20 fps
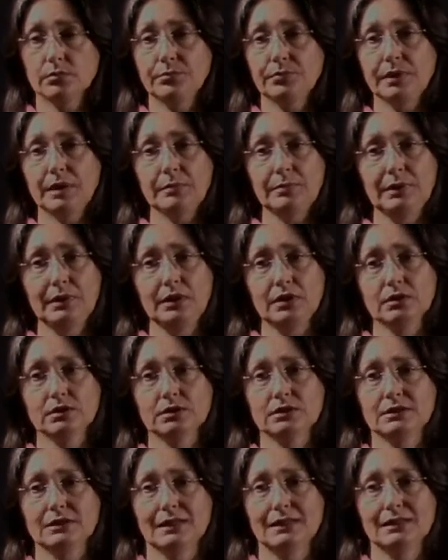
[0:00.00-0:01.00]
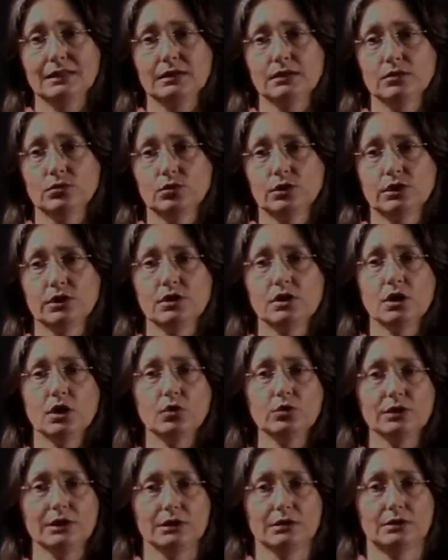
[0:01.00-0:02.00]
people studied or
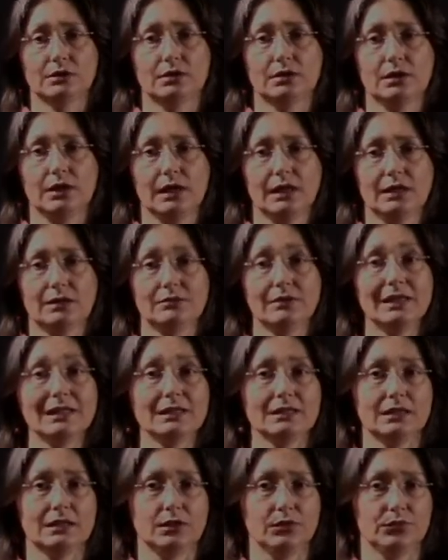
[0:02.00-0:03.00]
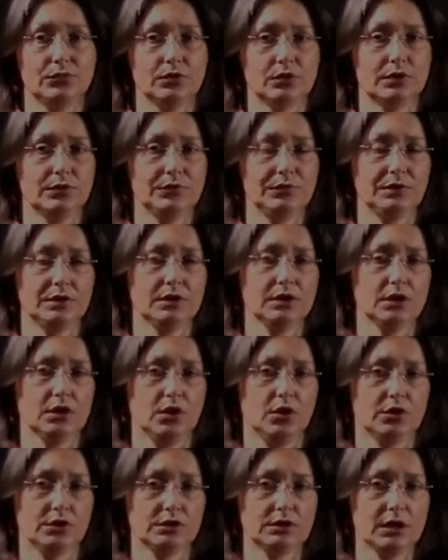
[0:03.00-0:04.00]
noticed heredity for a very
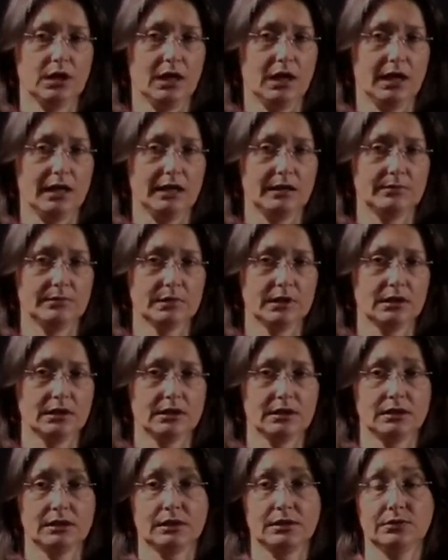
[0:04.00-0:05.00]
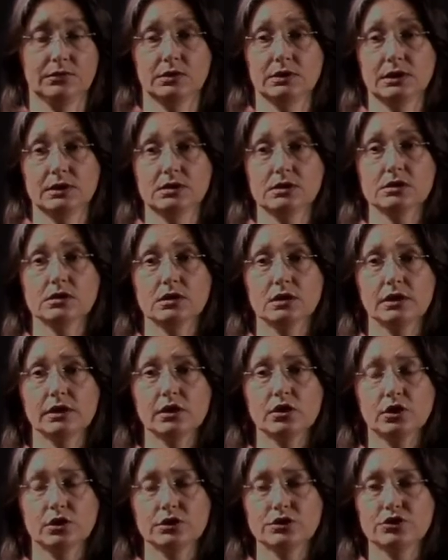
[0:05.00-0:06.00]
long time. They didn't necessarily
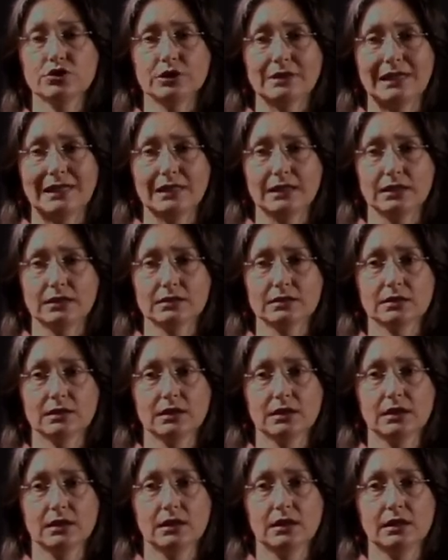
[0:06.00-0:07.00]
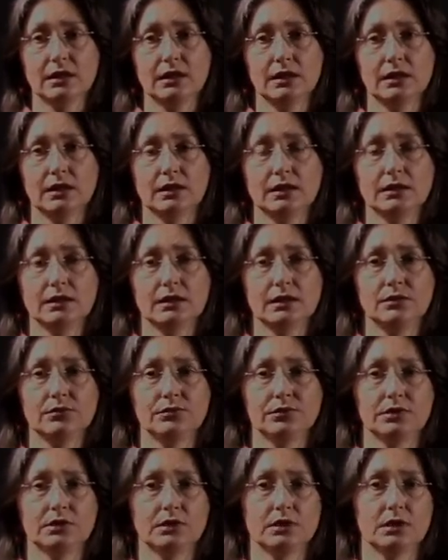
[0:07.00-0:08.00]
call it genetics. And
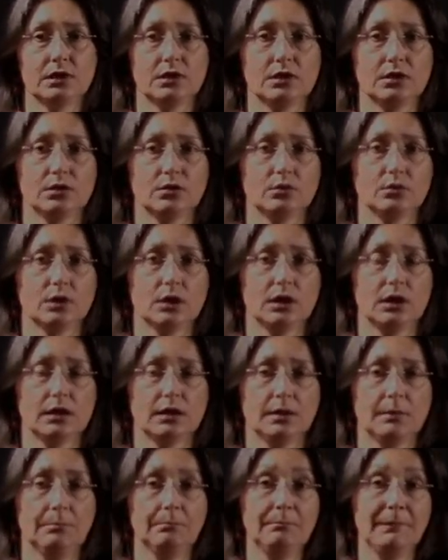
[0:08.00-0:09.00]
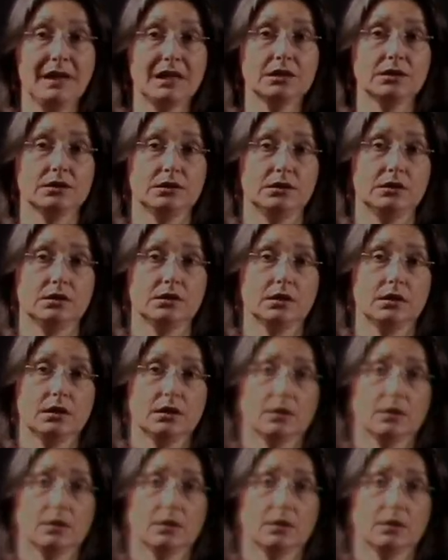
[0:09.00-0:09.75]
even though Mendel